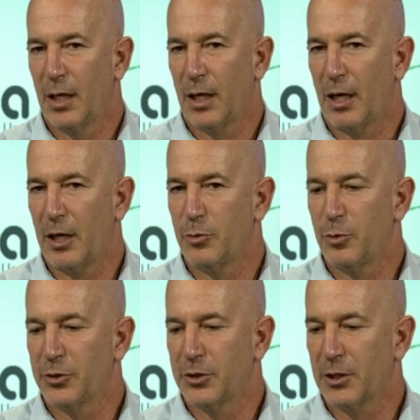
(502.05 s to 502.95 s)
I would
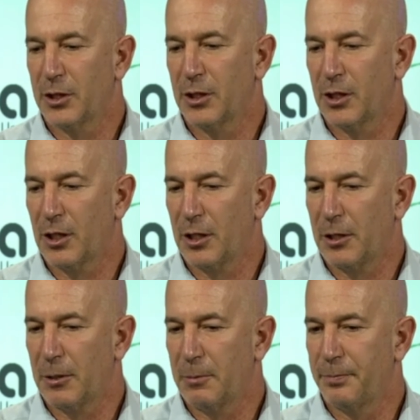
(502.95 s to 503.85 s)
say
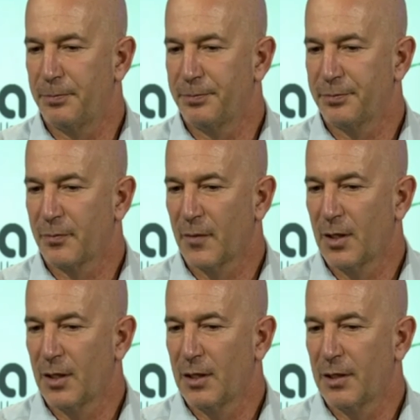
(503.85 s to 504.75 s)

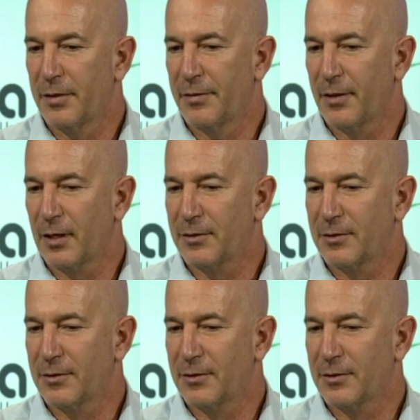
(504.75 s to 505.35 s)
that